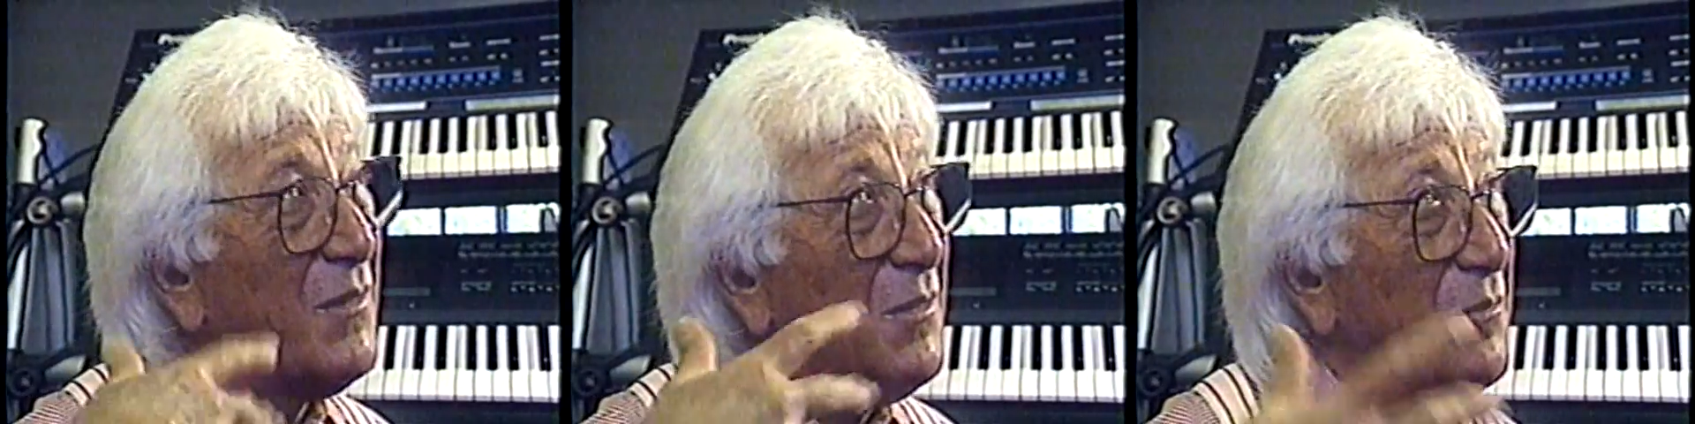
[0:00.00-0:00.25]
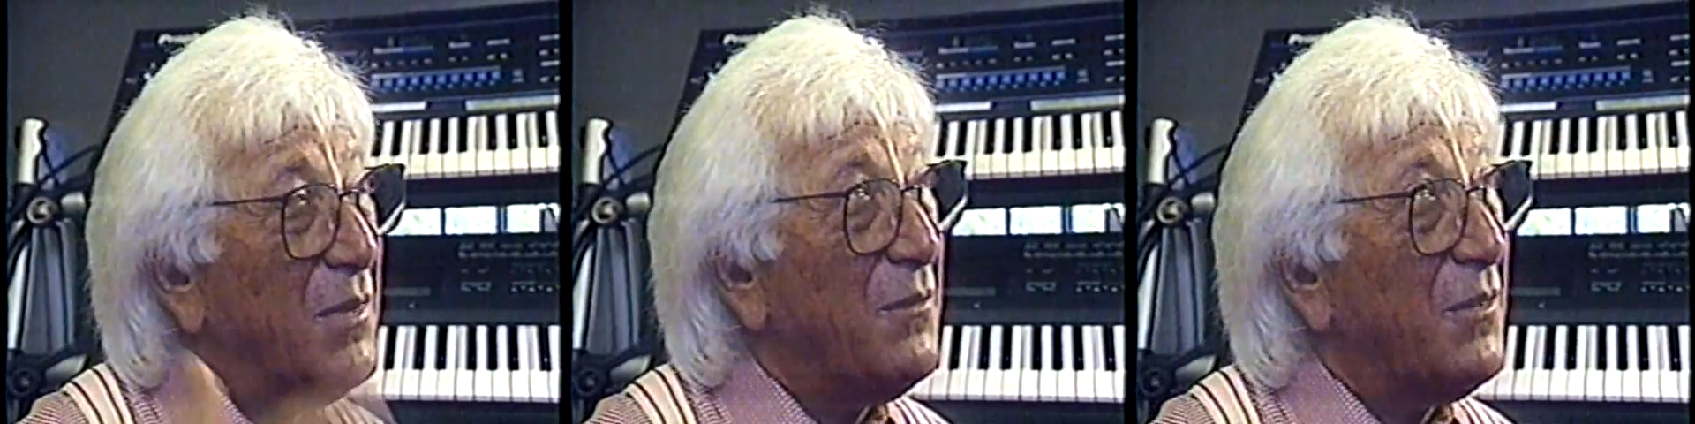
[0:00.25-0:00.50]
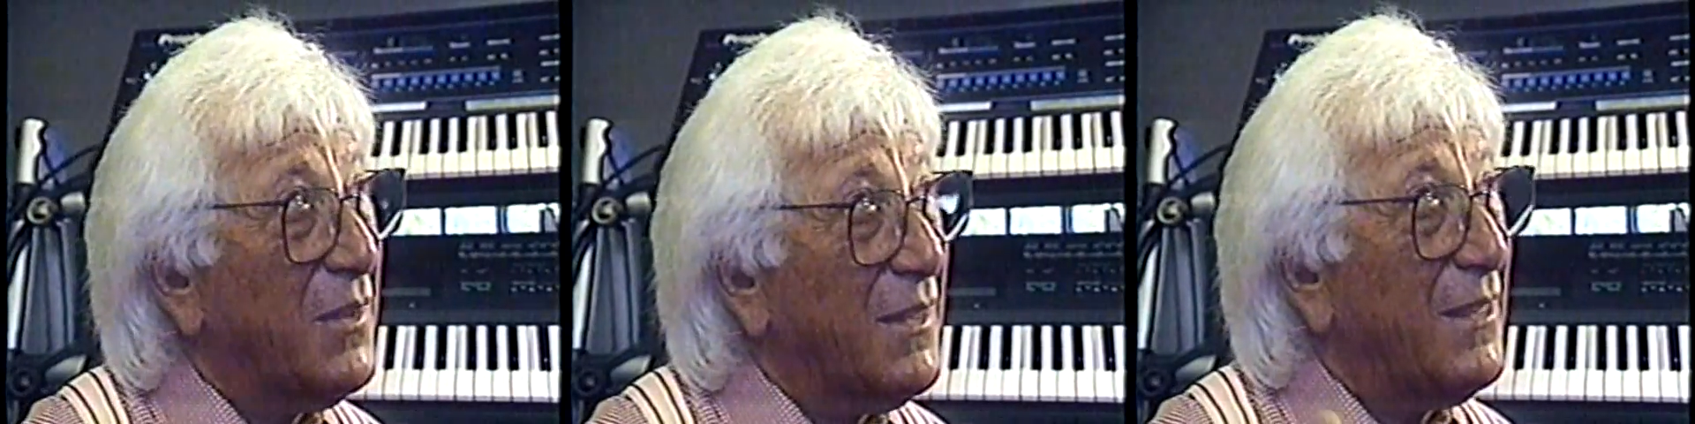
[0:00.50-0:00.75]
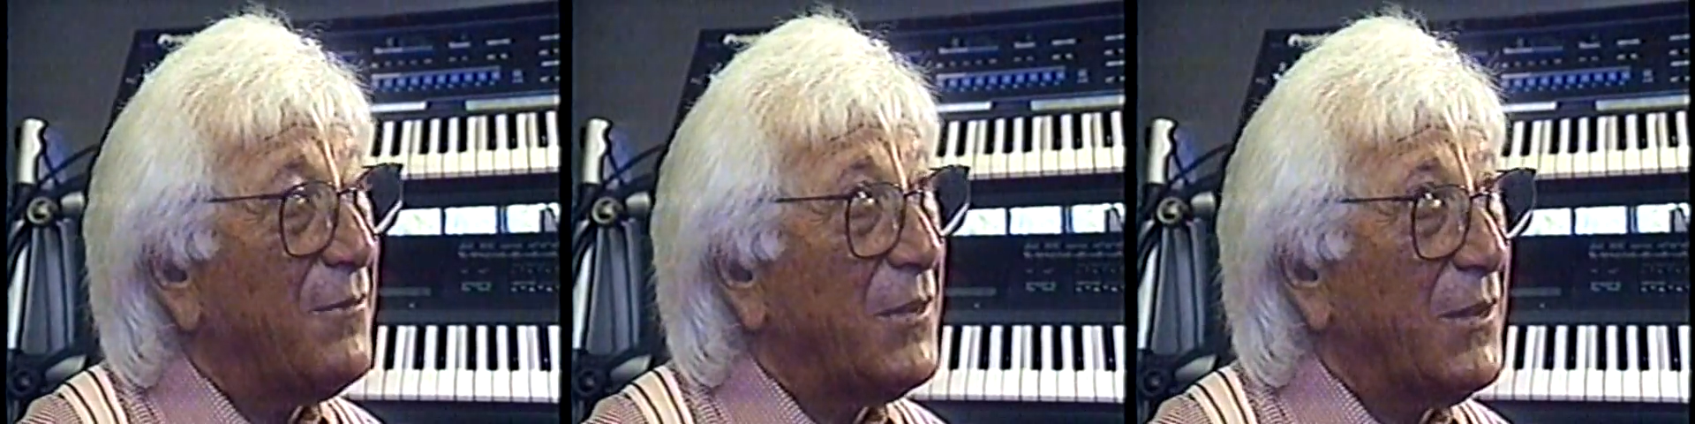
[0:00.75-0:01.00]
it's been very
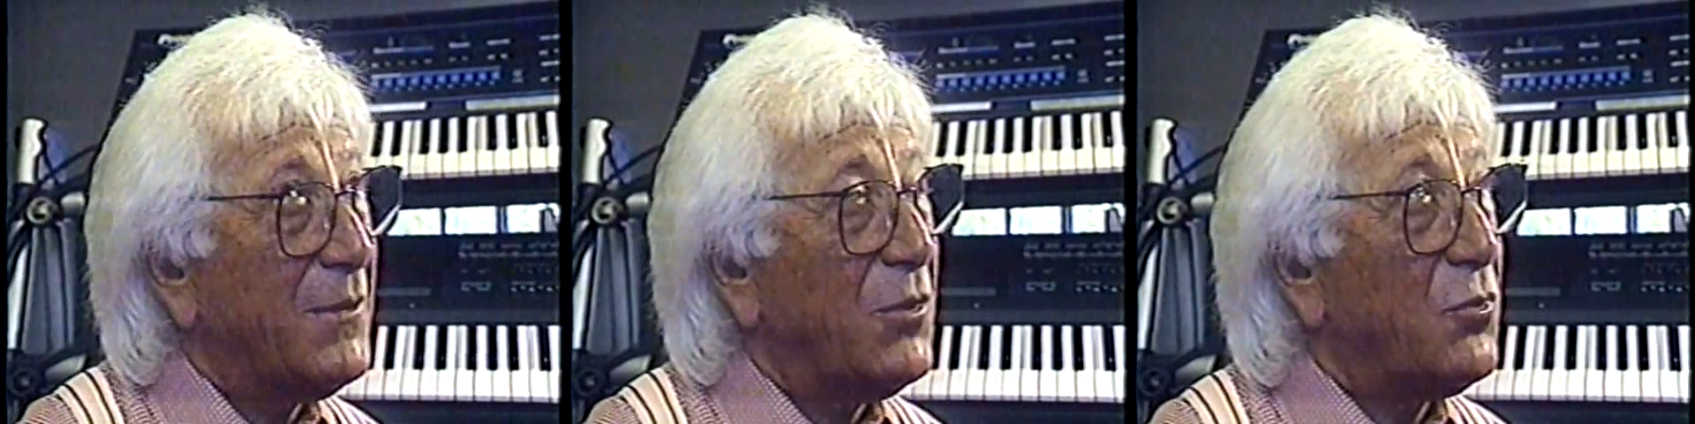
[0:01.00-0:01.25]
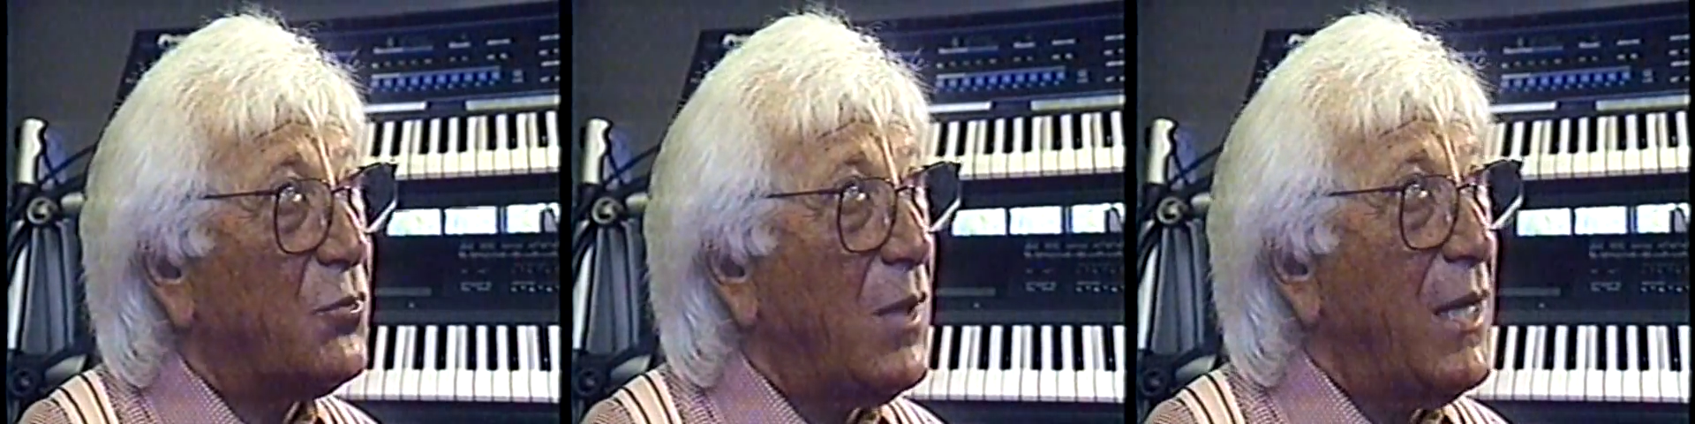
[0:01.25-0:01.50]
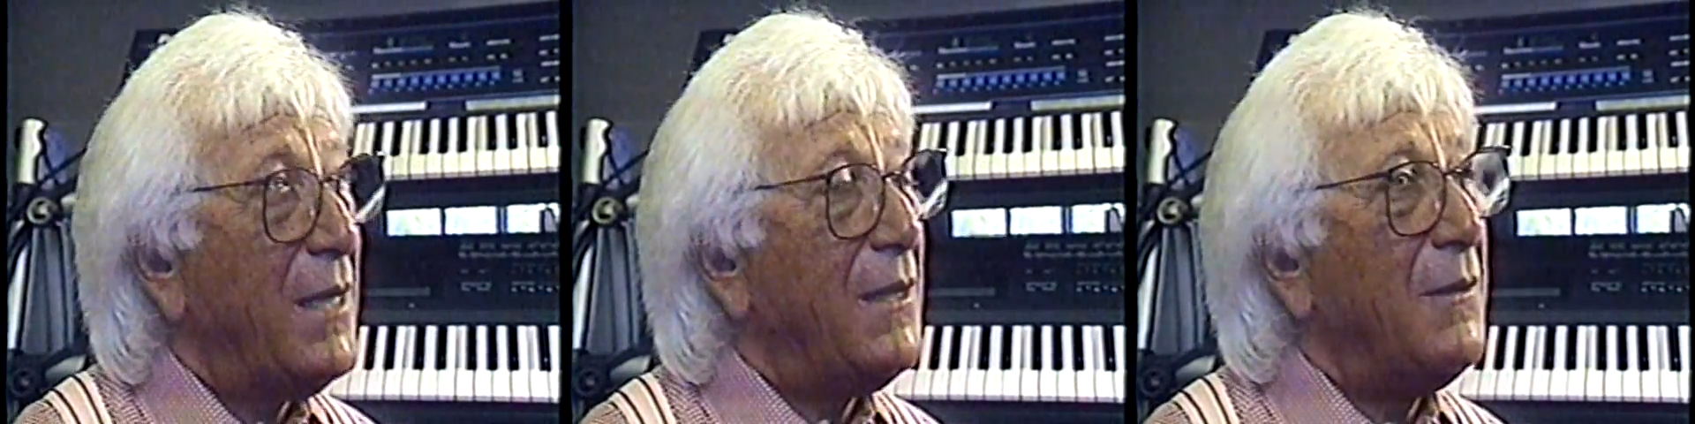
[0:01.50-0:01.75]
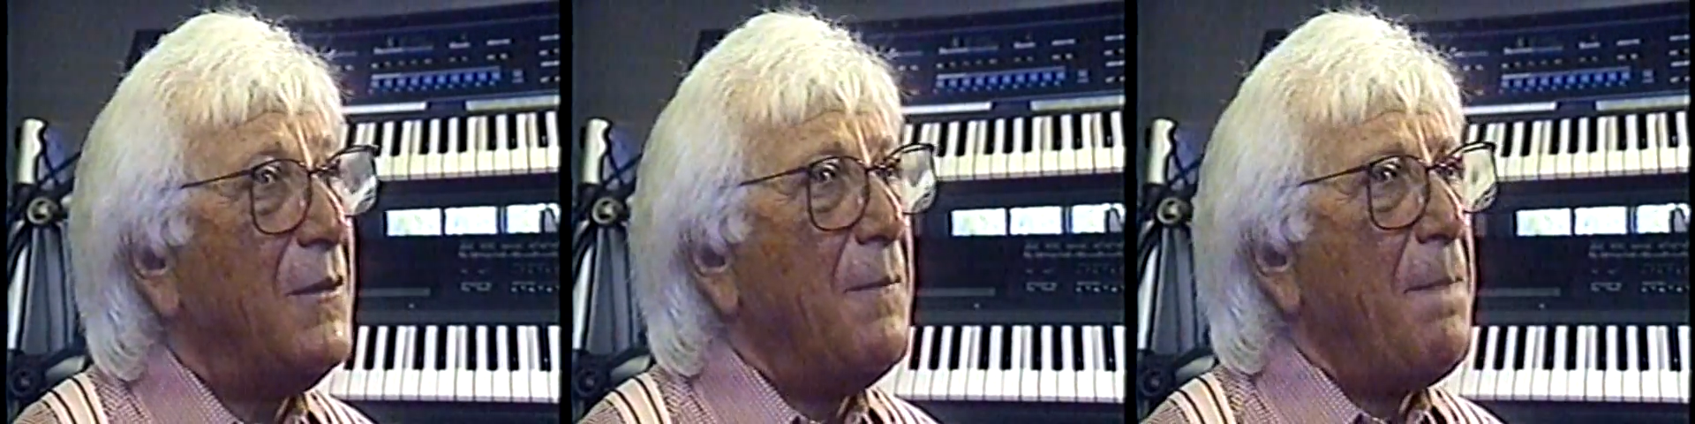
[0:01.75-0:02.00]
difficult to try
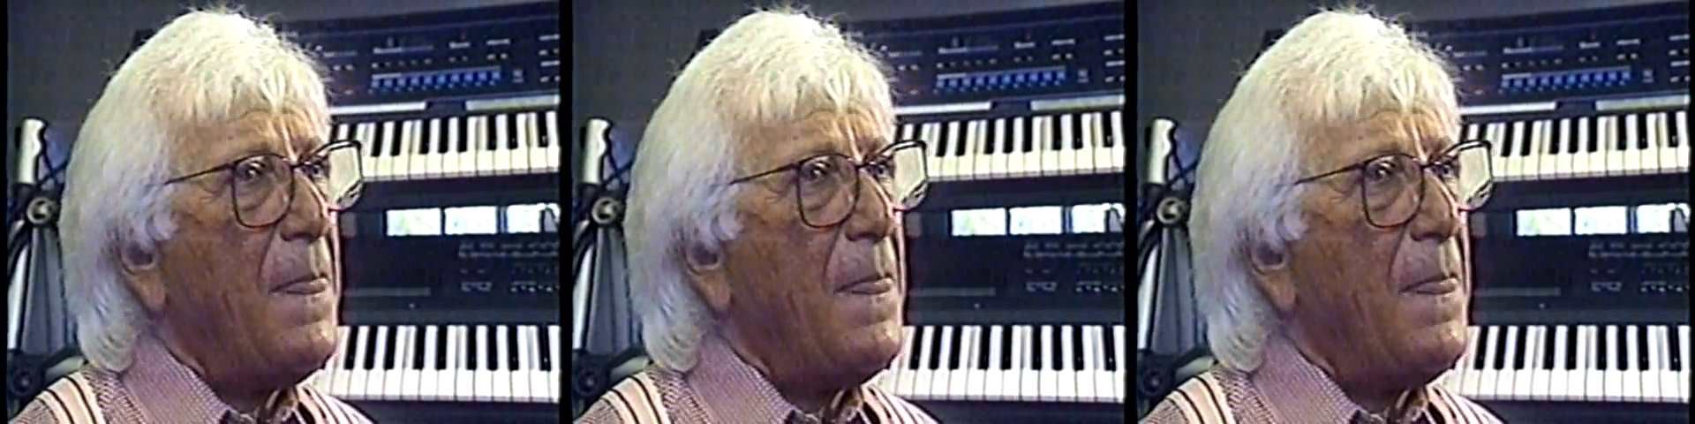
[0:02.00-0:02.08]
and